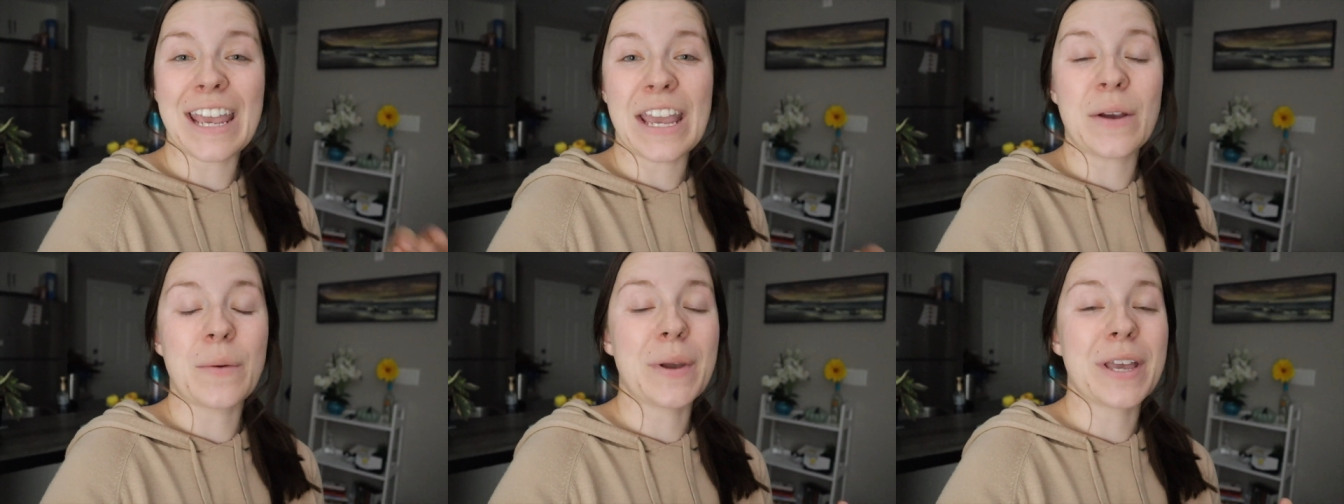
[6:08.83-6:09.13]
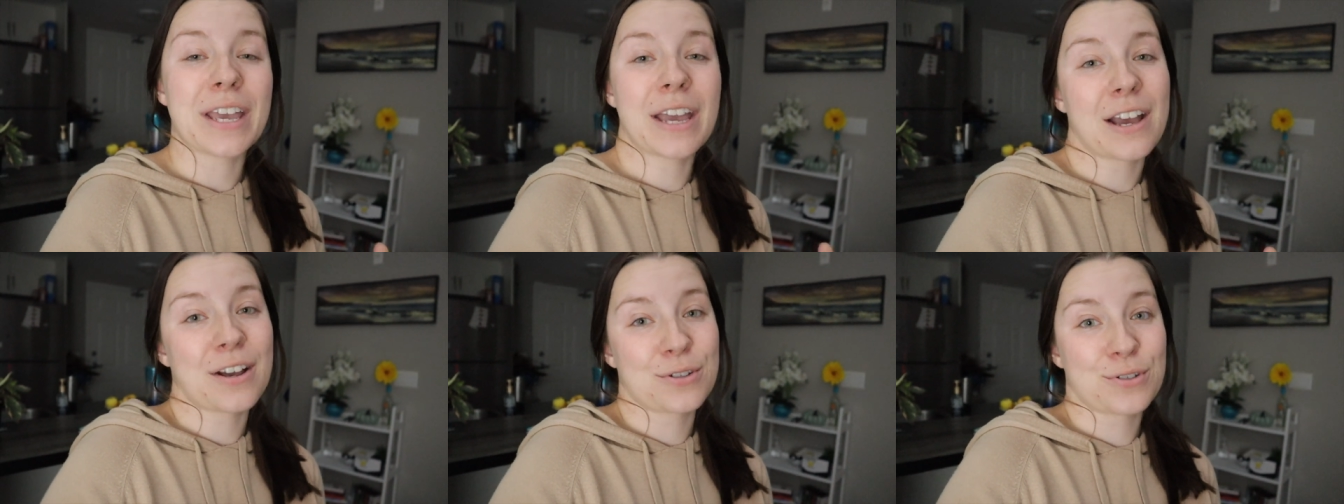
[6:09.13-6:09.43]

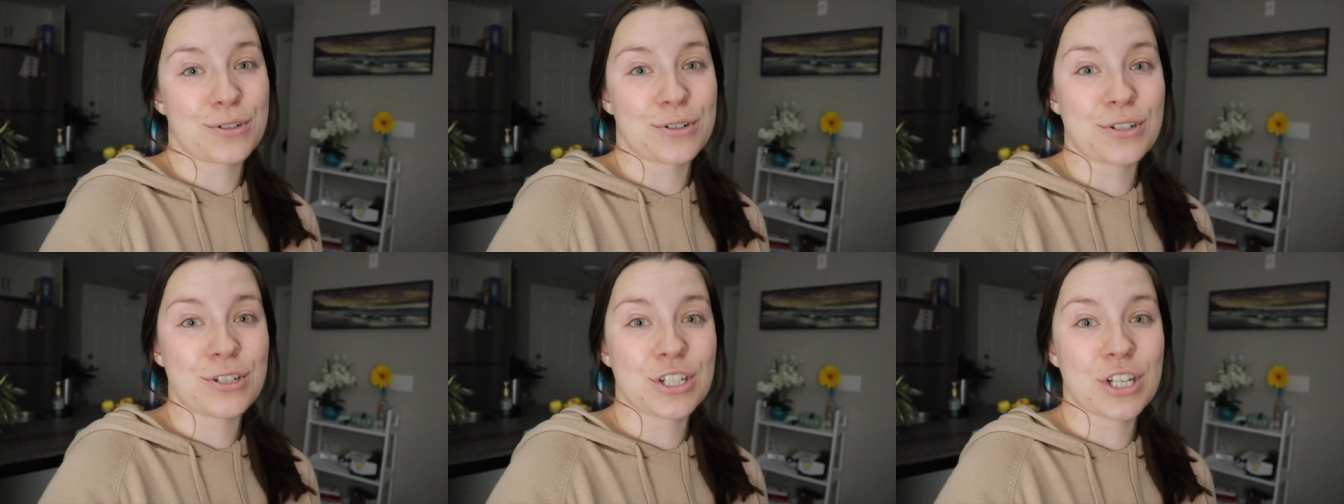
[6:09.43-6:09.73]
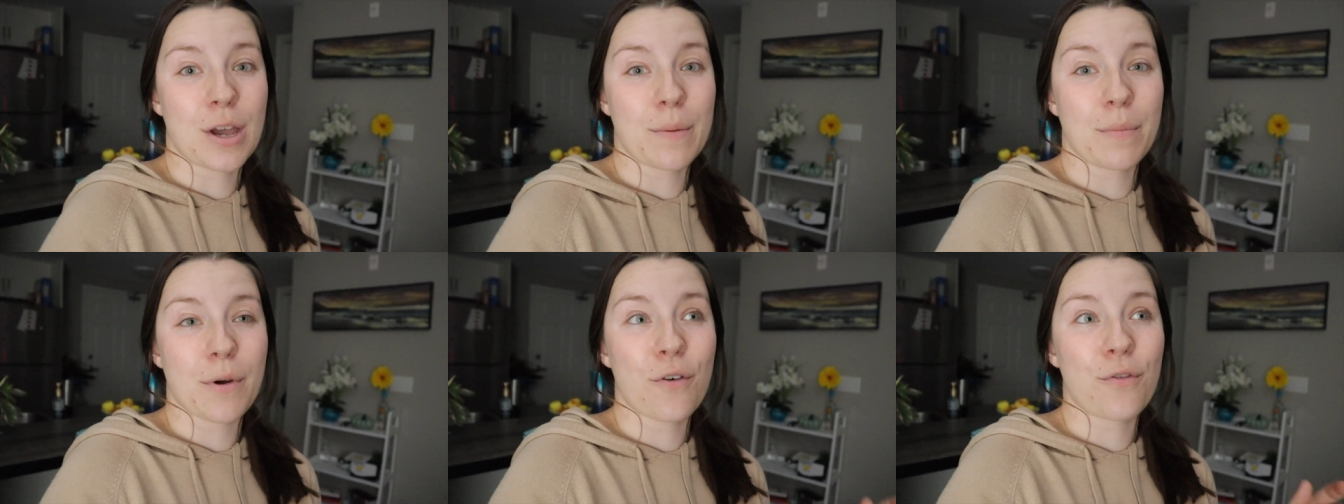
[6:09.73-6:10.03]
eight-week
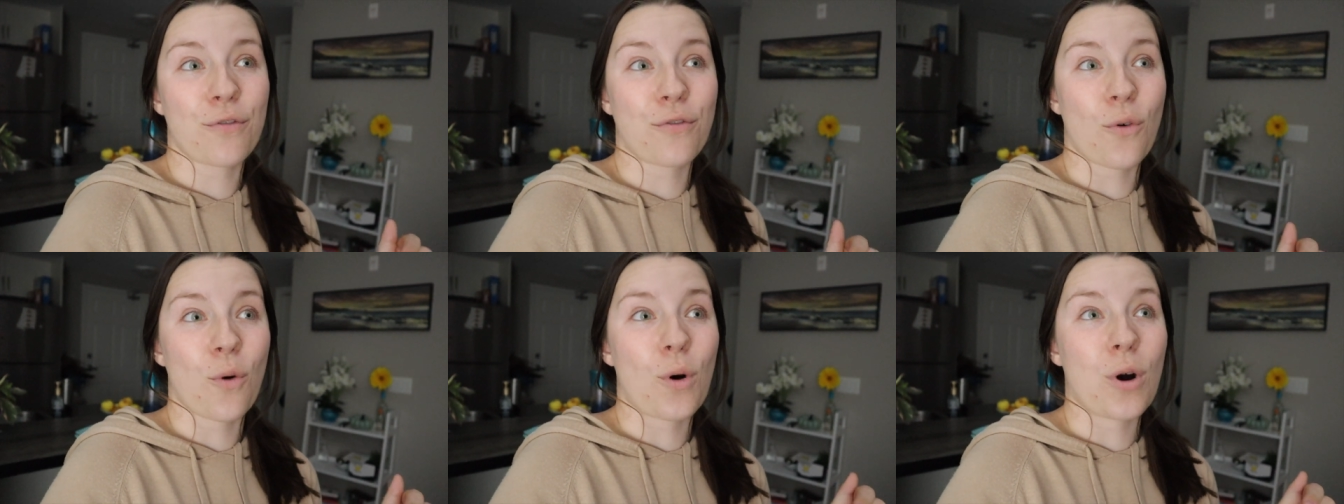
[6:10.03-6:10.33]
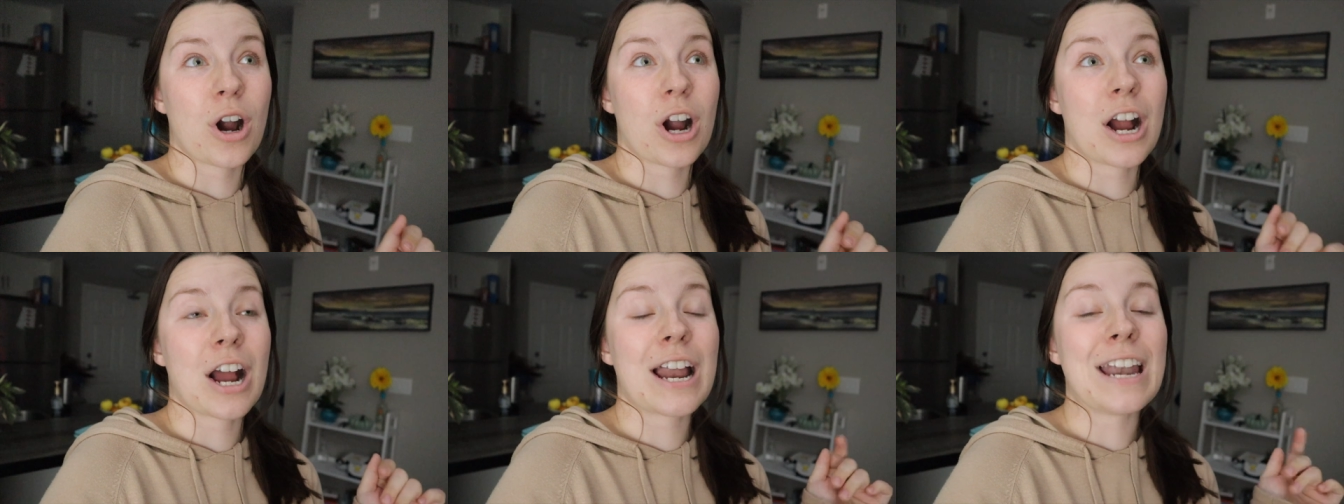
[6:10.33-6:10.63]
externship
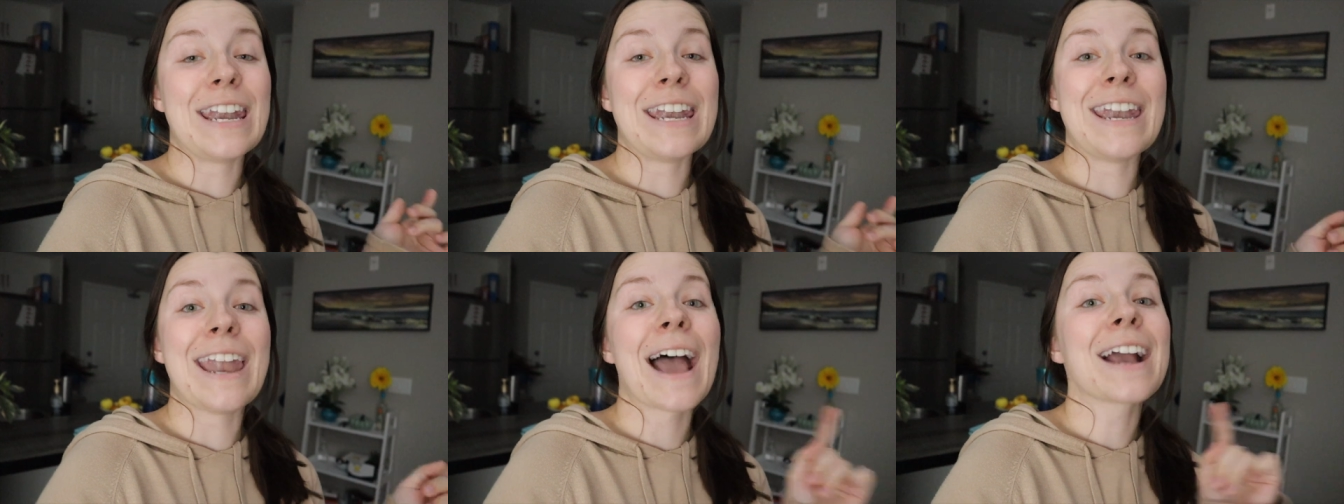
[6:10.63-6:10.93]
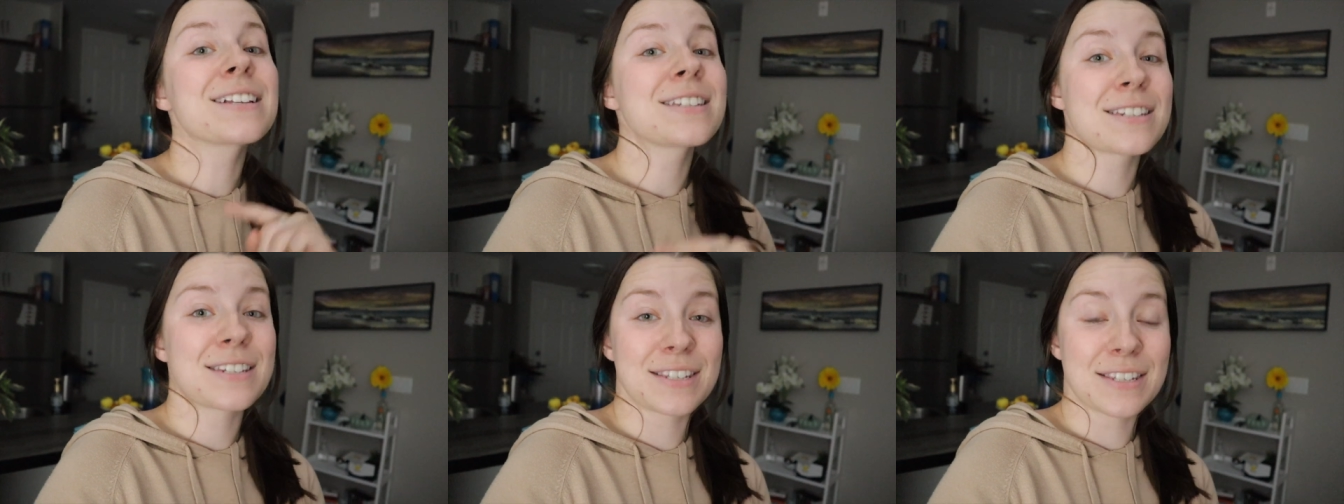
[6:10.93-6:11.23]
for
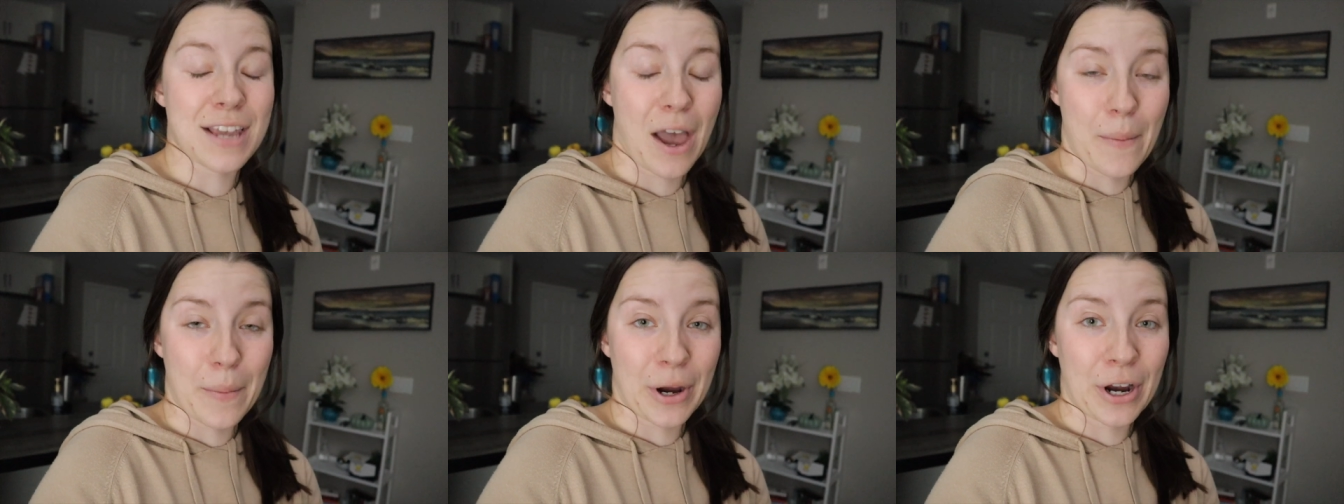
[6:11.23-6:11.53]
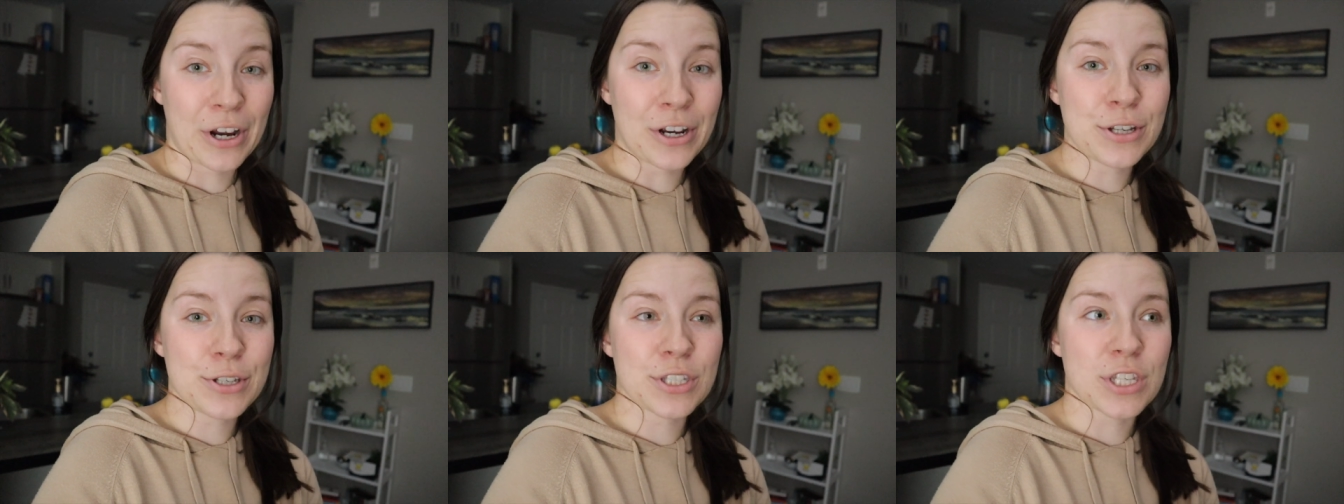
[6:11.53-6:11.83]
next
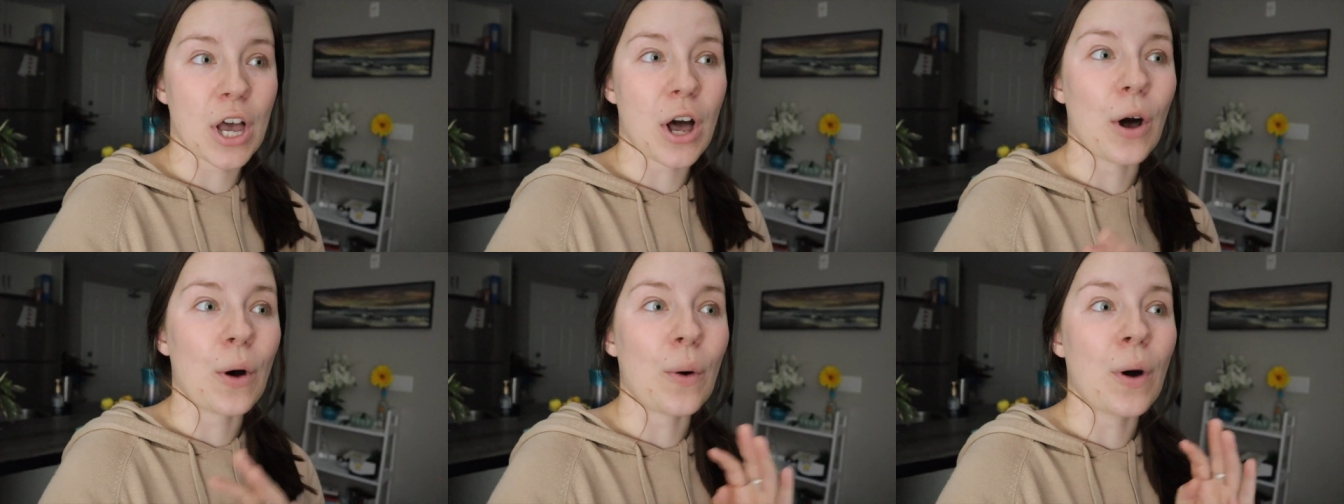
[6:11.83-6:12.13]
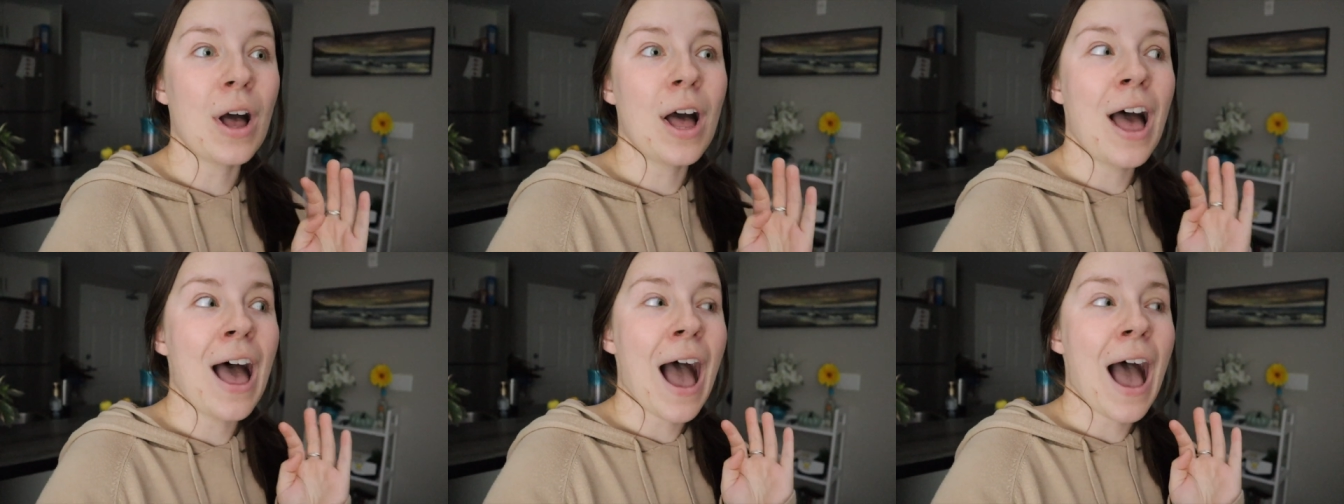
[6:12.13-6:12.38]
summer. So